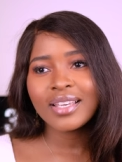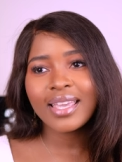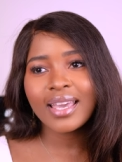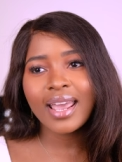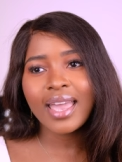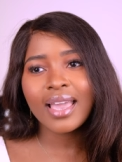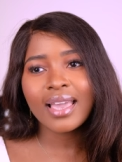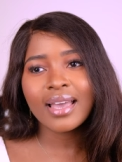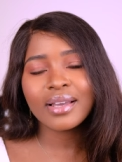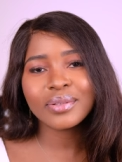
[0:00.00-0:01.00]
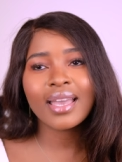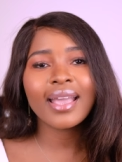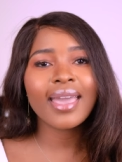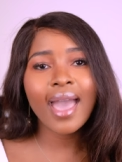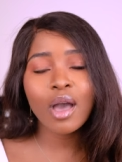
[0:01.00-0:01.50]
get a, a
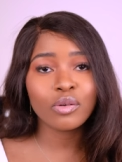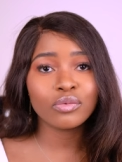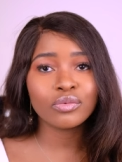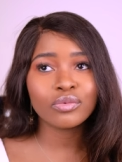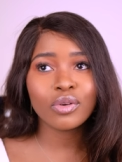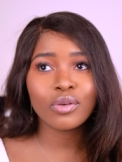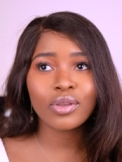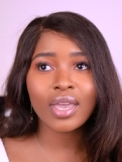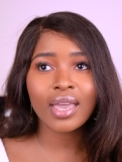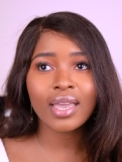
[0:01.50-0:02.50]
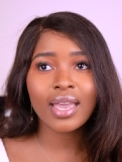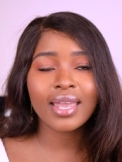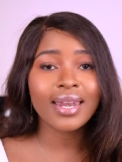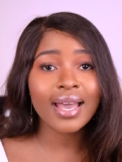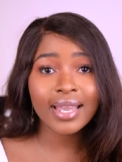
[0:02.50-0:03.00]
gown, okay,
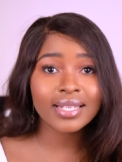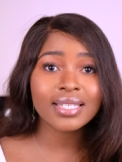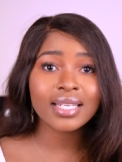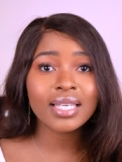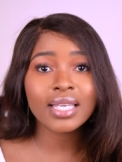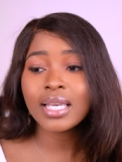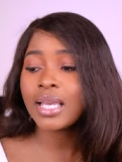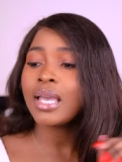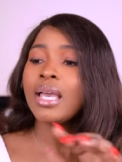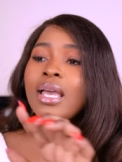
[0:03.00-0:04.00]
a nightie